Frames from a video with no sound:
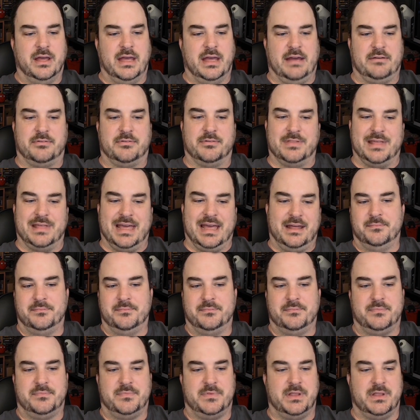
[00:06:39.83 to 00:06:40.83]
After that,
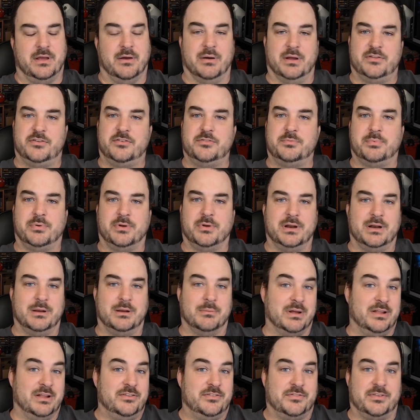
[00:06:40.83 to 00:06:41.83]
I just printed a
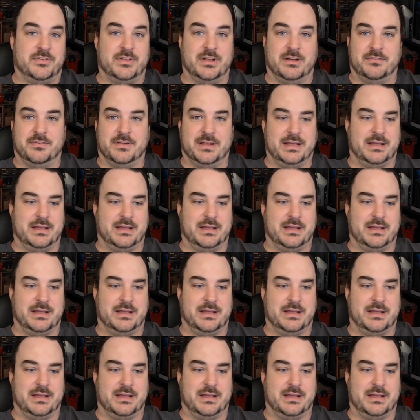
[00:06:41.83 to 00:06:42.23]
bunch of stuff.